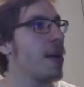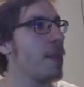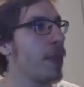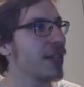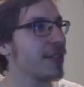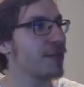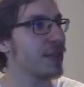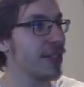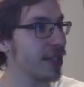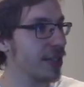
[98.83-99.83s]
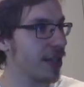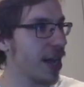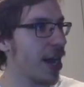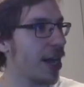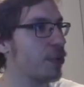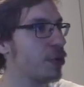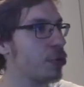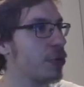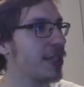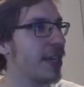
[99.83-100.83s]
But if it did, I'm
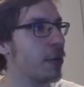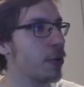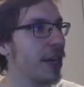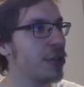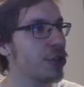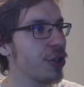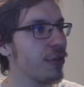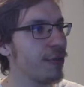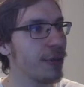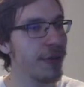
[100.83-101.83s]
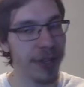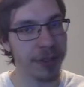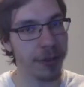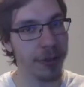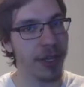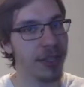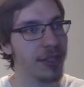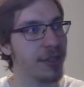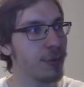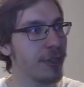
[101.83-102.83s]
doing the allocation for the vector.
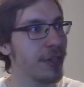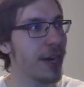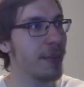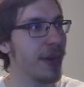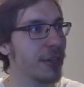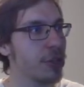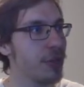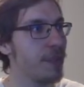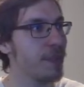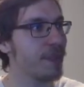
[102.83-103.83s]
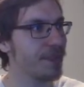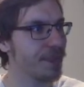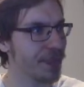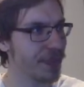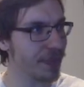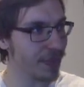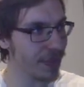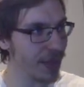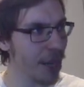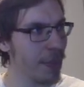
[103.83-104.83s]
So there I'm actually
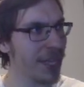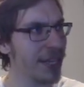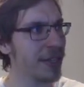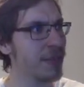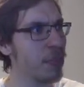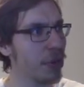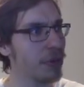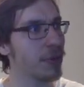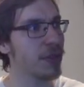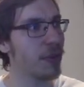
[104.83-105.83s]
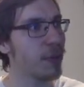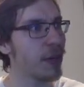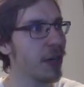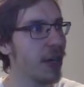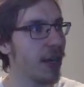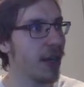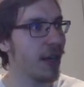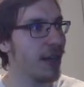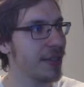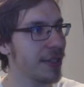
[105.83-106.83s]
making it point to somewhere,
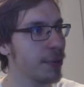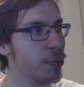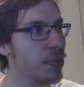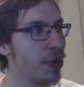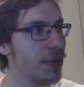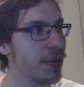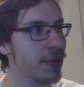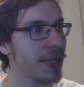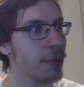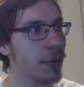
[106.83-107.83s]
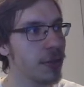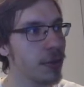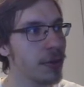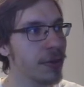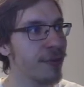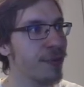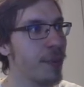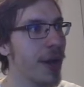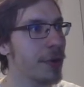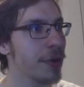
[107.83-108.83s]
and it will point to the result of
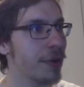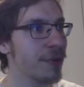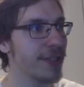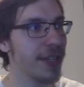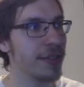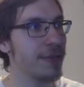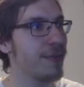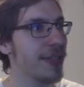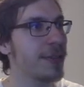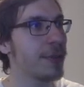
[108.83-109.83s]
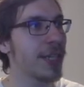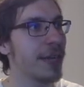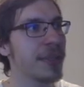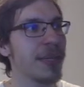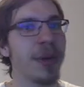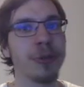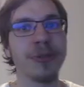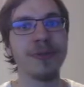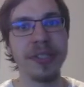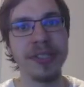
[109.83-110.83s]
malloc of size of vector times amount
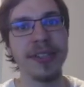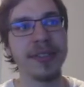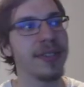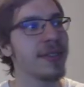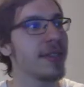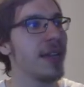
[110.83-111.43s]
of instances.